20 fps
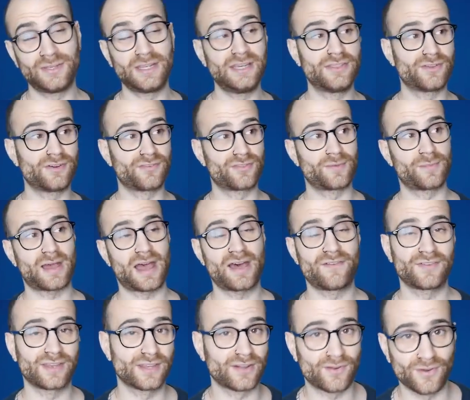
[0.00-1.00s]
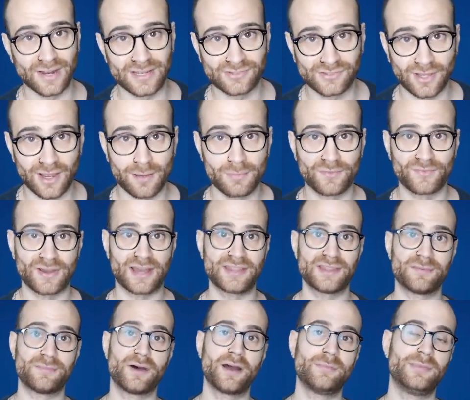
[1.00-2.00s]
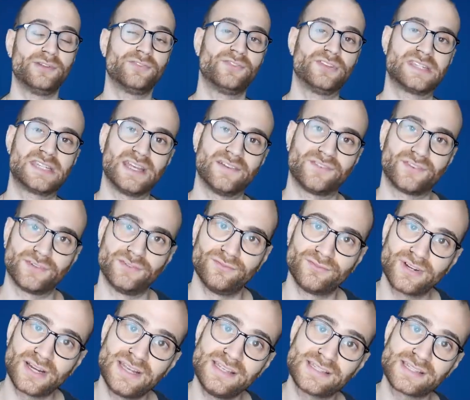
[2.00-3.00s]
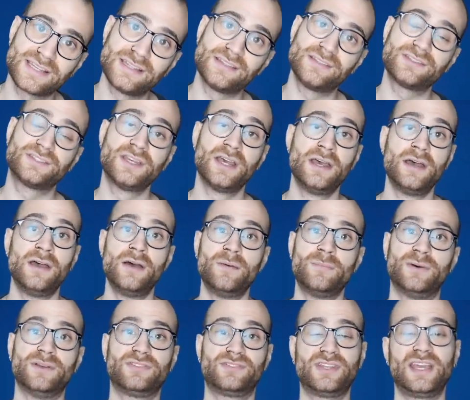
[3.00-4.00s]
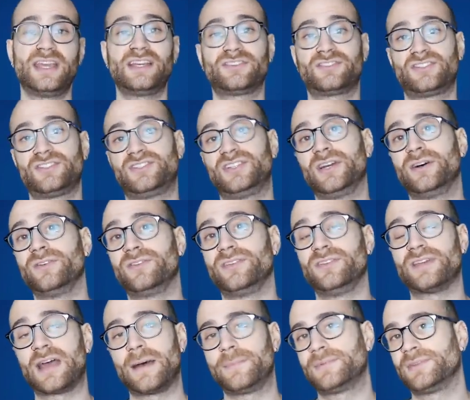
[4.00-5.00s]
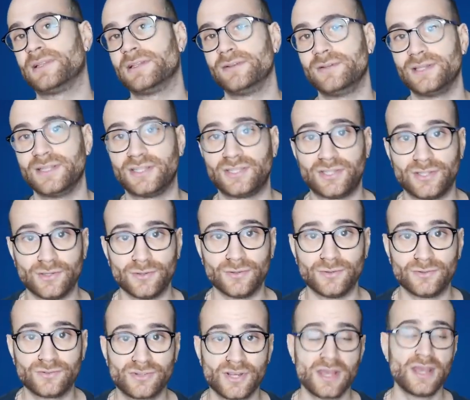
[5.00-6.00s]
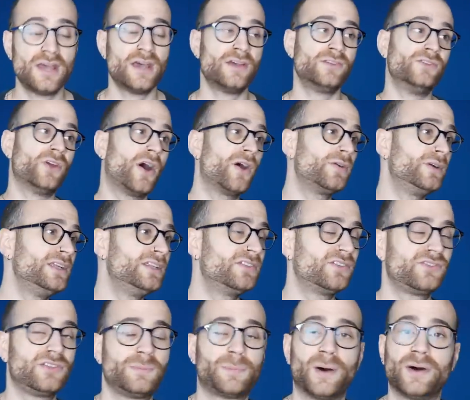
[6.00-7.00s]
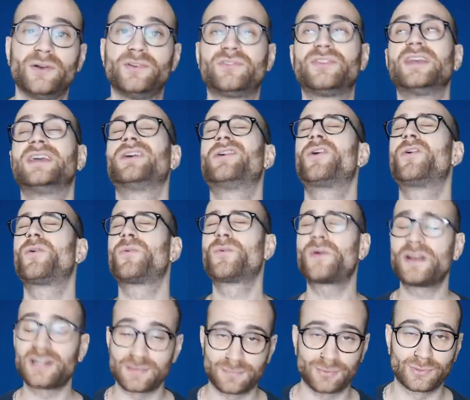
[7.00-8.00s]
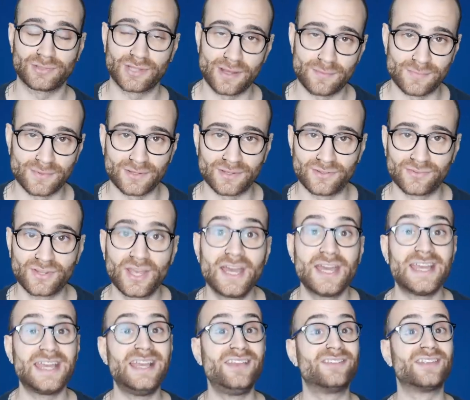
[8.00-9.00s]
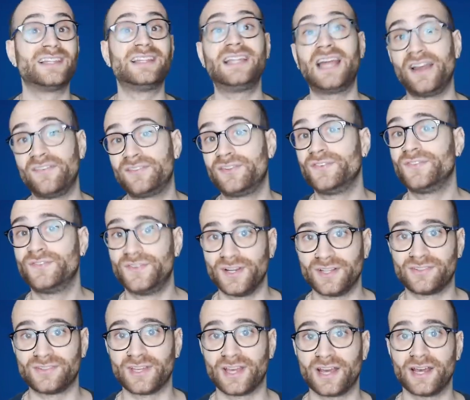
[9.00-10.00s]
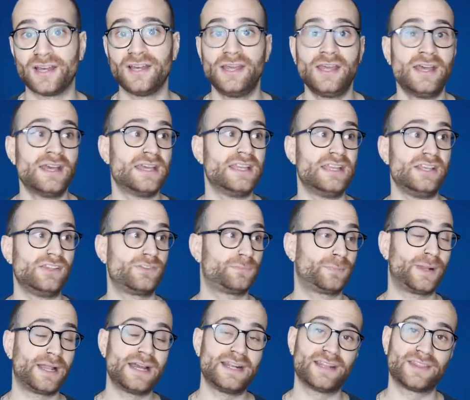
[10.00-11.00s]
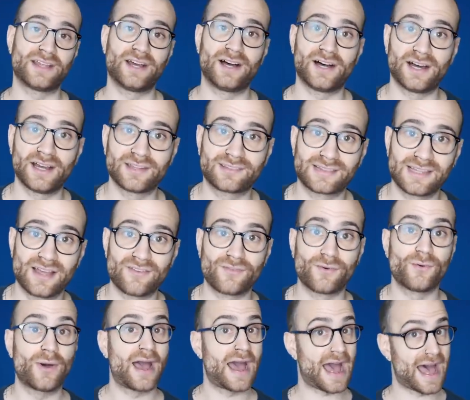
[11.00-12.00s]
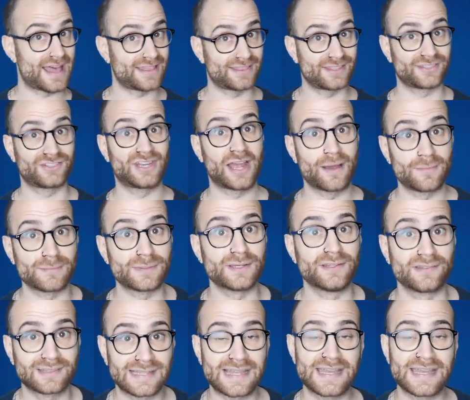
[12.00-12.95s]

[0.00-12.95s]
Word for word: neither of them are having a great time of it at the moment for different reasons, but Ziyech to Chelsea is absolutely huge. Not only does he post incredible numbers, he's a left footer, he's played at the highest level at the Champions